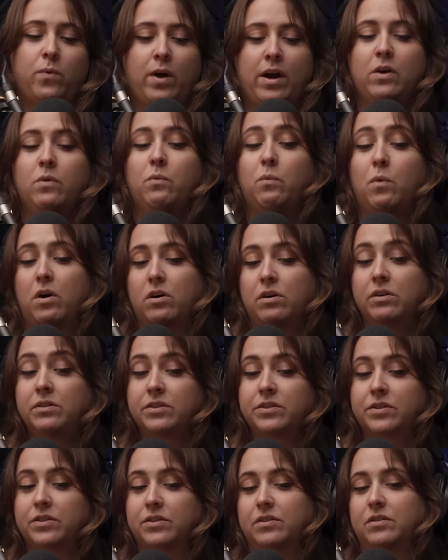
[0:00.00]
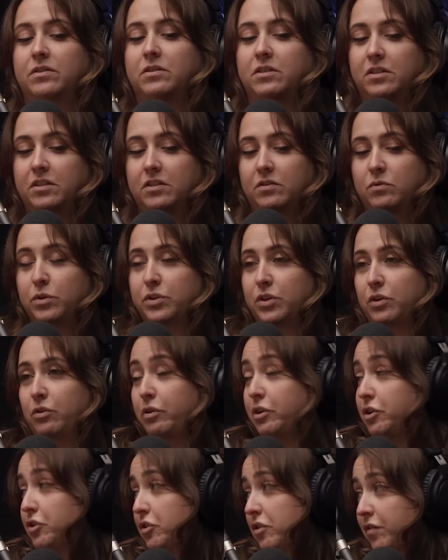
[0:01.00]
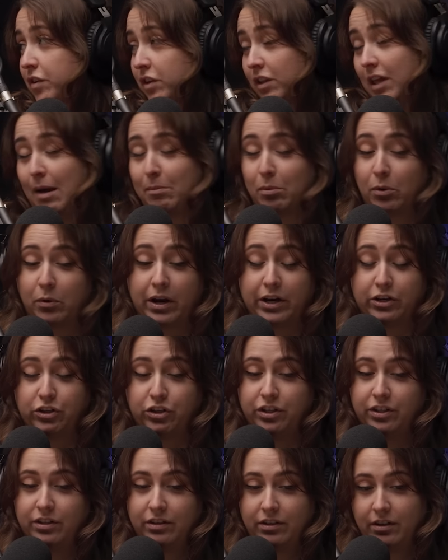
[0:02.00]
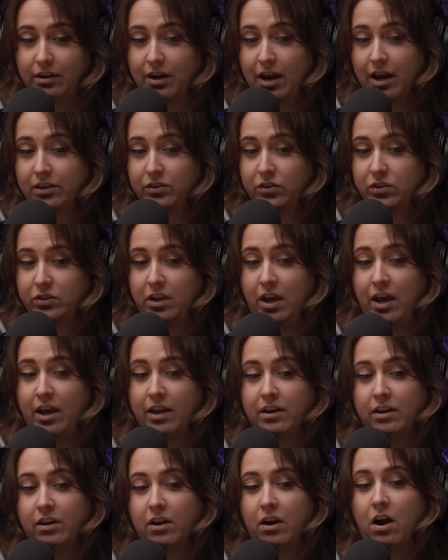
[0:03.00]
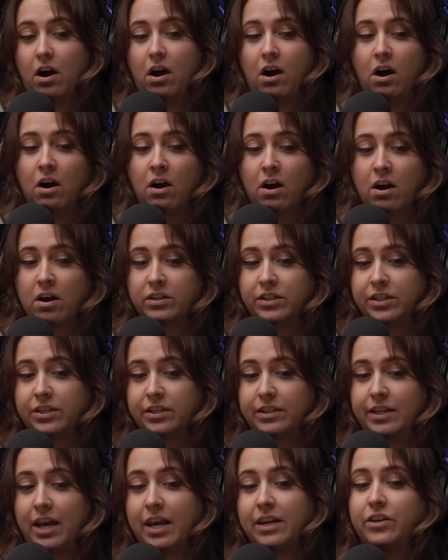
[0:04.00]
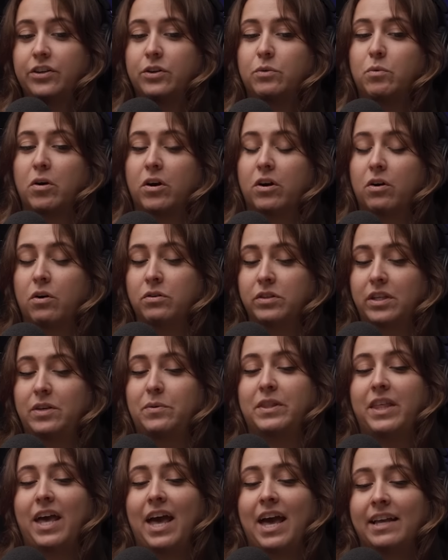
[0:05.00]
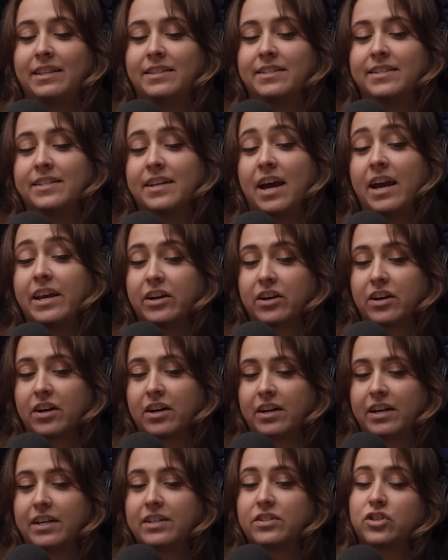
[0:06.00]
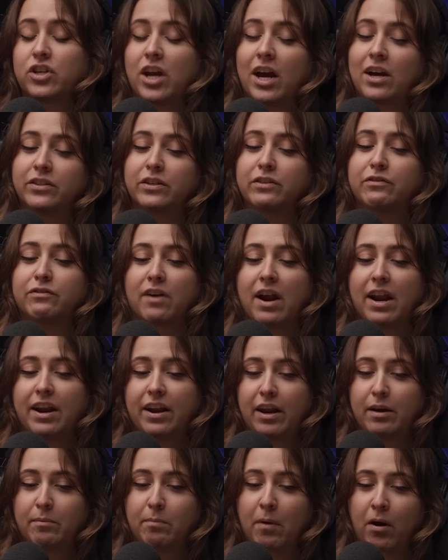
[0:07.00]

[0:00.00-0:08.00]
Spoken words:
while Walt was a creature of collaboration, as said, Art tended to work only with Ed Snyder, his childhood friend and